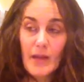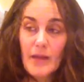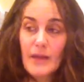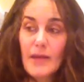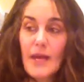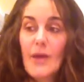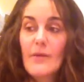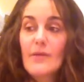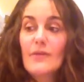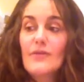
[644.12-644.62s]

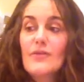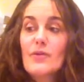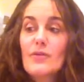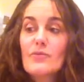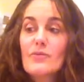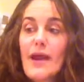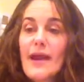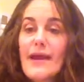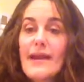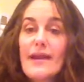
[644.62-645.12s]
Now, if you're
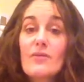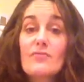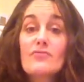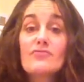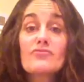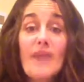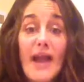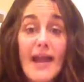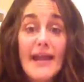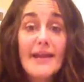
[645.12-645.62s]

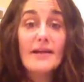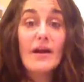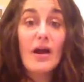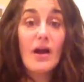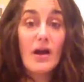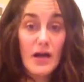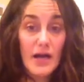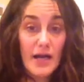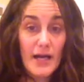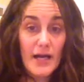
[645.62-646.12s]
writing right
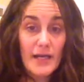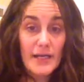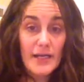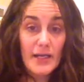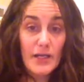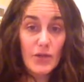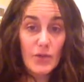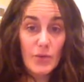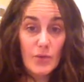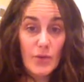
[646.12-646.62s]
on
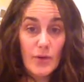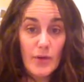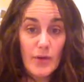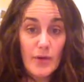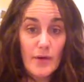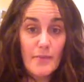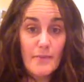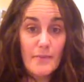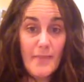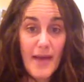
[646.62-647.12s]

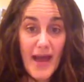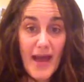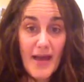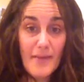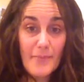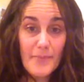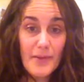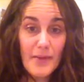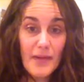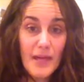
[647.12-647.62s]
your
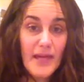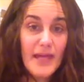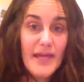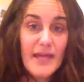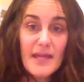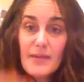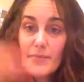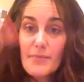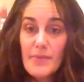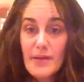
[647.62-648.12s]
map,
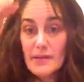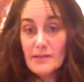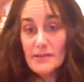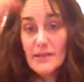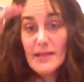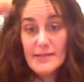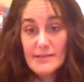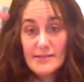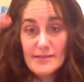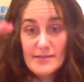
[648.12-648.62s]
it can be a
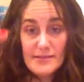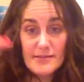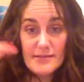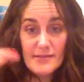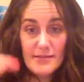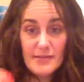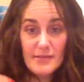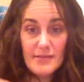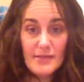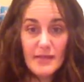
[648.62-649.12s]
list.
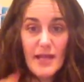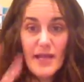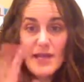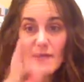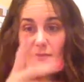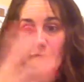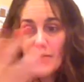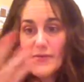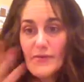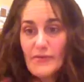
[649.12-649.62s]
It
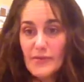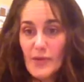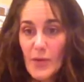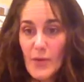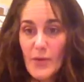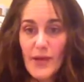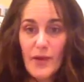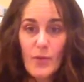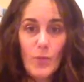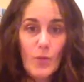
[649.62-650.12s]
can be
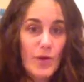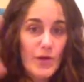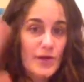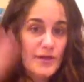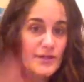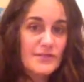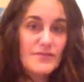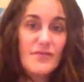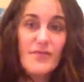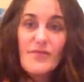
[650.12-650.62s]
floating
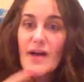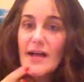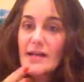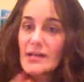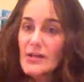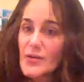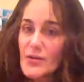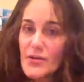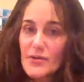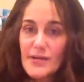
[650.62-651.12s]
words.
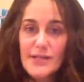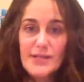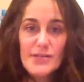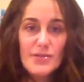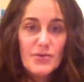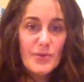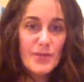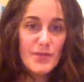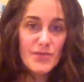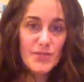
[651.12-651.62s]
Follow your
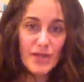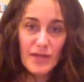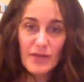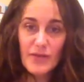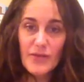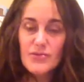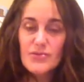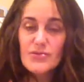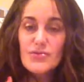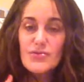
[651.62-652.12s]
intuition.
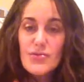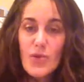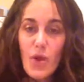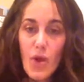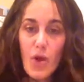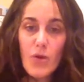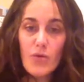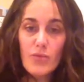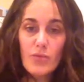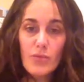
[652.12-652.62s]

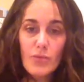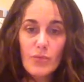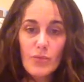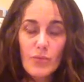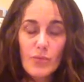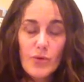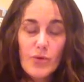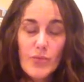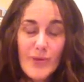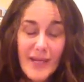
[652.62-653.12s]

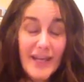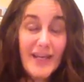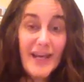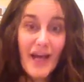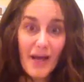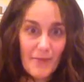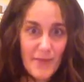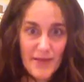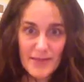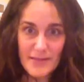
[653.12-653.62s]
You
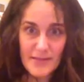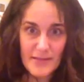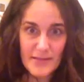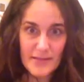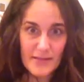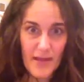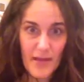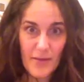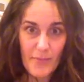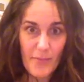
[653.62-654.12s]
cannot mess
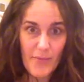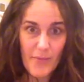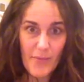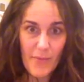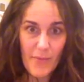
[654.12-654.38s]
this up.